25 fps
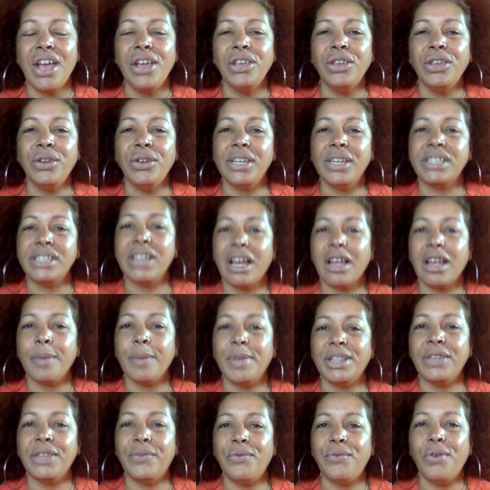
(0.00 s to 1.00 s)
you can tuck them
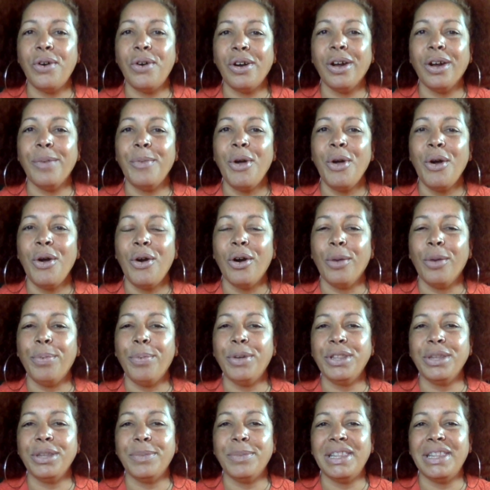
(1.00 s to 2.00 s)
in the forum or
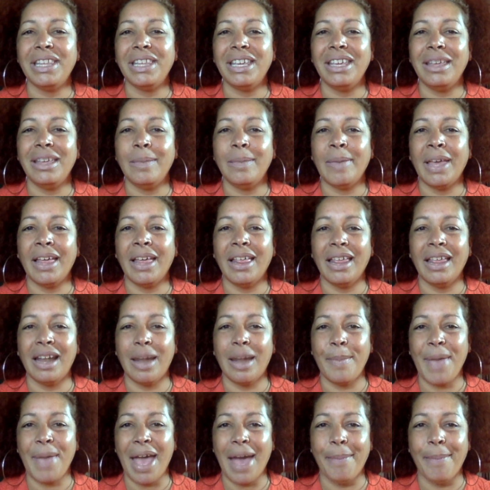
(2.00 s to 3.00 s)
put them in the email, and
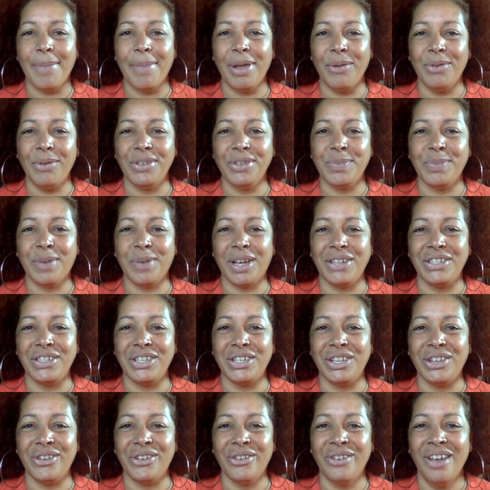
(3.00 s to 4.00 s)
I'm happy to respond
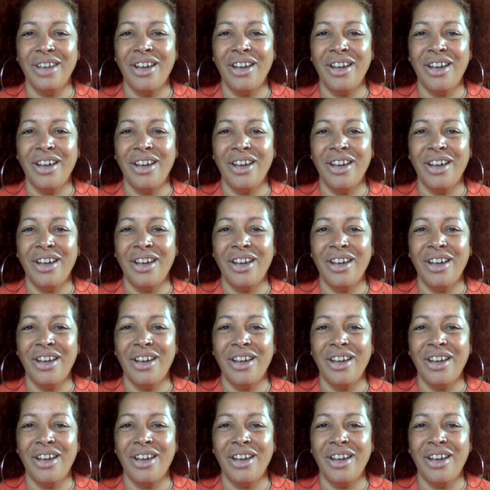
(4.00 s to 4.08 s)
to you.